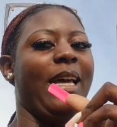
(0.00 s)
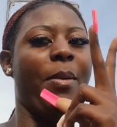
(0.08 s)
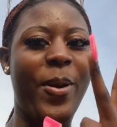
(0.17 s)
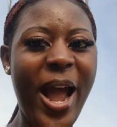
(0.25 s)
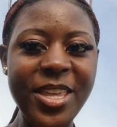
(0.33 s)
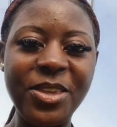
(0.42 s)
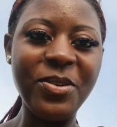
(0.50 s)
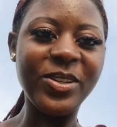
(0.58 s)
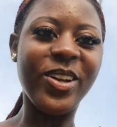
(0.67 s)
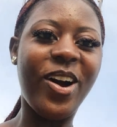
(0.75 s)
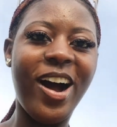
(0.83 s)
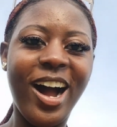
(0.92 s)
The bad
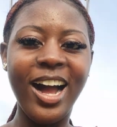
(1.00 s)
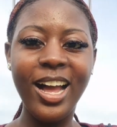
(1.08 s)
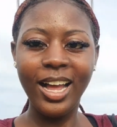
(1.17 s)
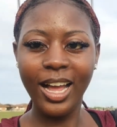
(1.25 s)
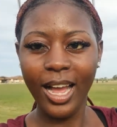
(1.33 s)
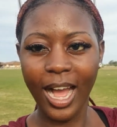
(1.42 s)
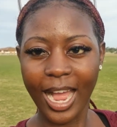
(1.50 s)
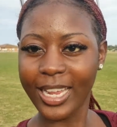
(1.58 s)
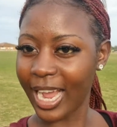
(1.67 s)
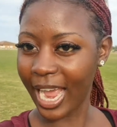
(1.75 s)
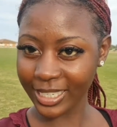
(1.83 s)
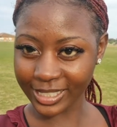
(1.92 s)
news are,
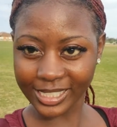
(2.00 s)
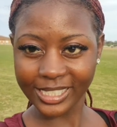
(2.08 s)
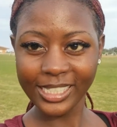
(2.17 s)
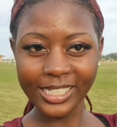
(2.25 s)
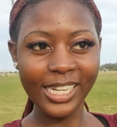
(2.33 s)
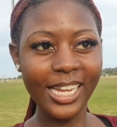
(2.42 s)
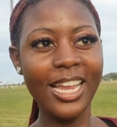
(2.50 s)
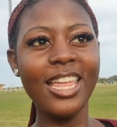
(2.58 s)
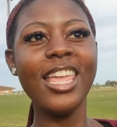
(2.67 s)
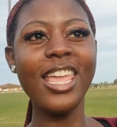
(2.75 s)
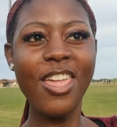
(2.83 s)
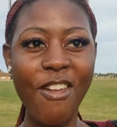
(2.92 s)
guys,
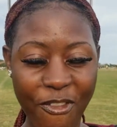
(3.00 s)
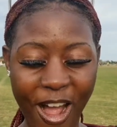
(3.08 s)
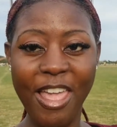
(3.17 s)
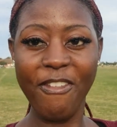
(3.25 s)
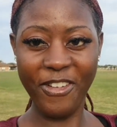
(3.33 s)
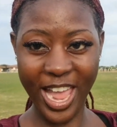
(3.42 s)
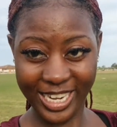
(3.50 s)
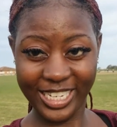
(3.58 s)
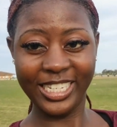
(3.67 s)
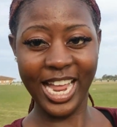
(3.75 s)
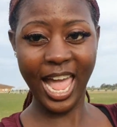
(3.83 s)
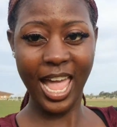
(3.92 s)
if I
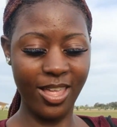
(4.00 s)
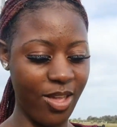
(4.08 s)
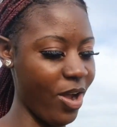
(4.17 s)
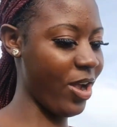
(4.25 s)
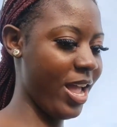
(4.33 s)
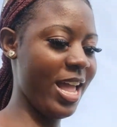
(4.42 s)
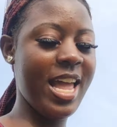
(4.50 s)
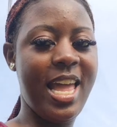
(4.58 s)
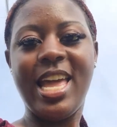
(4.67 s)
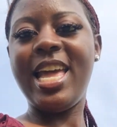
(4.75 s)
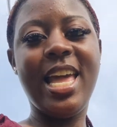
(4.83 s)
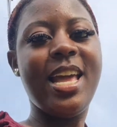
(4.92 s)
fail, ne? Yeah.
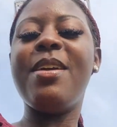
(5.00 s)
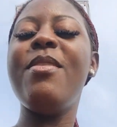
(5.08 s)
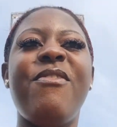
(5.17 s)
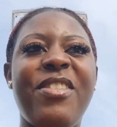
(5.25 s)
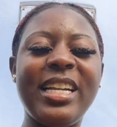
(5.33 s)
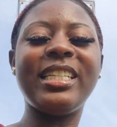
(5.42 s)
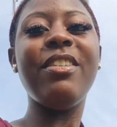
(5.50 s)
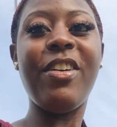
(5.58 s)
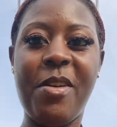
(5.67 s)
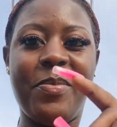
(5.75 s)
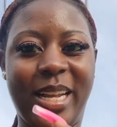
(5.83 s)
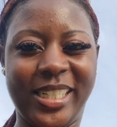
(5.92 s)
In fact,
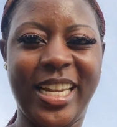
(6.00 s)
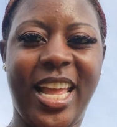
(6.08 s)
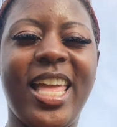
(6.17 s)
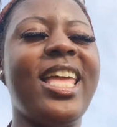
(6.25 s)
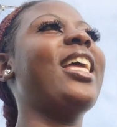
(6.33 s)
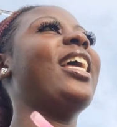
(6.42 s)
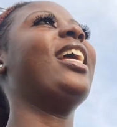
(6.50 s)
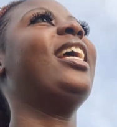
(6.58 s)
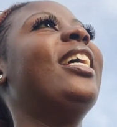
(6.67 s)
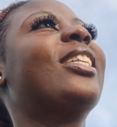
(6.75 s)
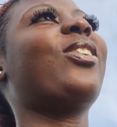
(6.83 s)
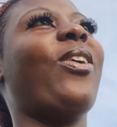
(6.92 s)
if I pass, ne?
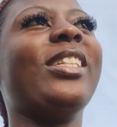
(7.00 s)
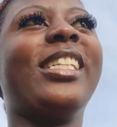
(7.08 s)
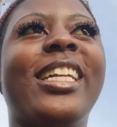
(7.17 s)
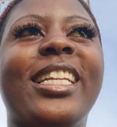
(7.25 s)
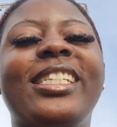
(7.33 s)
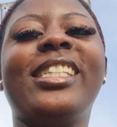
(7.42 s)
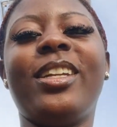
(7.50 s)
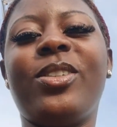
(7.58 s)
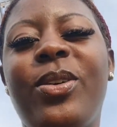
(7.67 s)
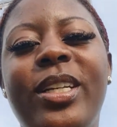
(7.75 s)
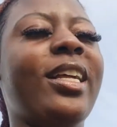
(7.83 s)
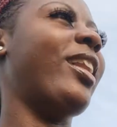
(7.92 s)
It's God's grace. I
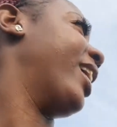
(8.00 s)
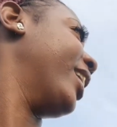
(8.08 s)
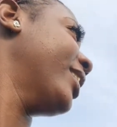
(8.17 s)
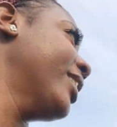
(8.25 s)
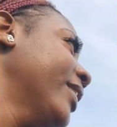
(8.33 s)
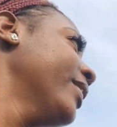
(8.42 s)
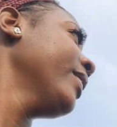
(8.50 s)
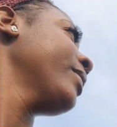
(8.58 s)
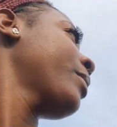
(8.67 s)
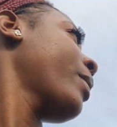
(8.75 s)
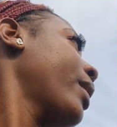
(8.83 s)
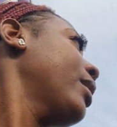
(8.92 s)
don't want to
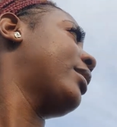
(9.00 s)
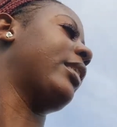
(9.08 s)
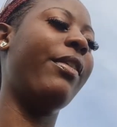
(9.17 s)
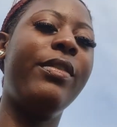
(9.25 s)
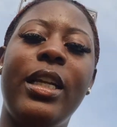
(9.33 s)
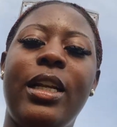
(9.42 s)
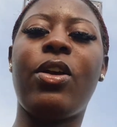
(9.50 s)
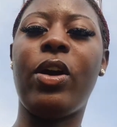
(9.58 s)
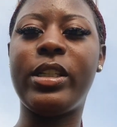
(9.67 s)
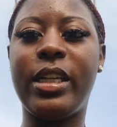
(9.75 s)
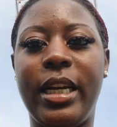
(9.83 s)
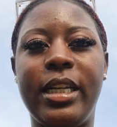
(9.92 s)
die. It's definitely
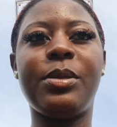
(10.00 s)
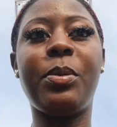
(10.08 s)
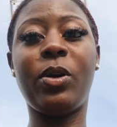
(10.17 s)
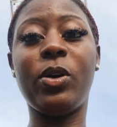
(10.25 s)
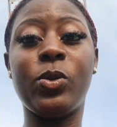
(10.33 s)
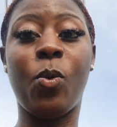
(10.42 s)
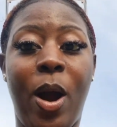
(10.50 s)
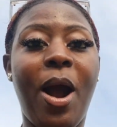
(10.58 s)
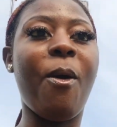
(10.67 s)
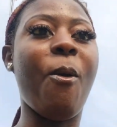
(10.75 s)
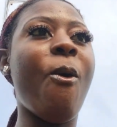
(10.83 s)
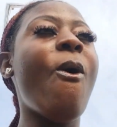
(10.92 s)
God's grace because
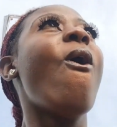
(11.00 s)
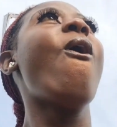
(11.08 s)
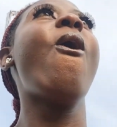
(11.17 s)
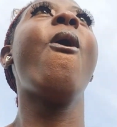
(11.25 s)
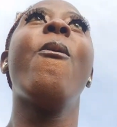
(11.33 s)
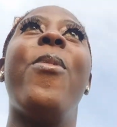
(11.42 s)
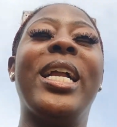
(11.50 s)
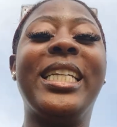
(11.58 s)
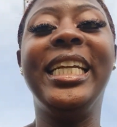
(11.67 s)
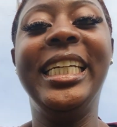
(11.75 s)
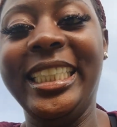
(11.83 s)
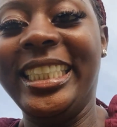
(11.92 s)
wow.
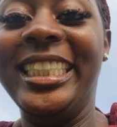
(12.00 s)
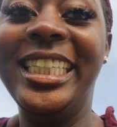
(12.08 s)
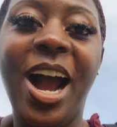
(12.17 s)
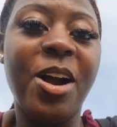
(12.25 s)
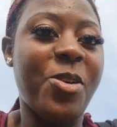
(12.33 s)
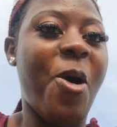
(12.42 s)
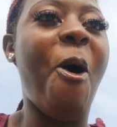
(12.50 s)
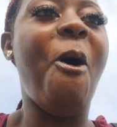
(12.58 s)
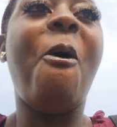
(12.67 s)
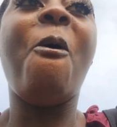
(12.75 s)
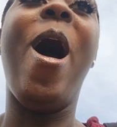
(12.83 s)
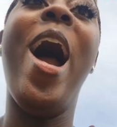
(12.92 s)
But dear
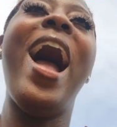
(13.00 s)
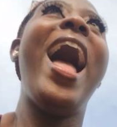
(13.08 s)
God, oh,